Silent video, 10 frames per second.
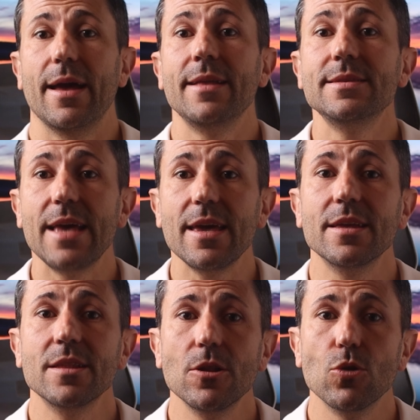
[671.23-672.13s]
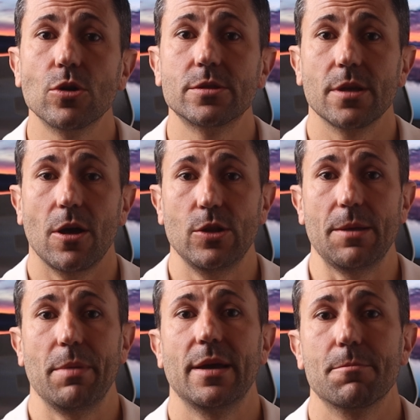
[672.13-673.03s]
and taking a look at the
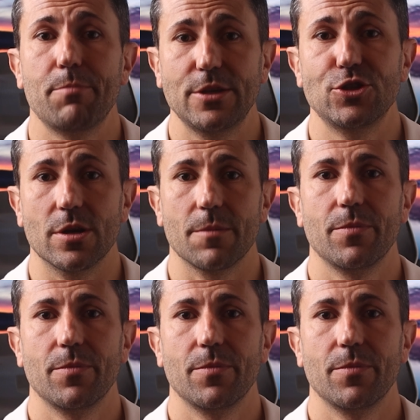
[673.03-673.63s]
bigger picture.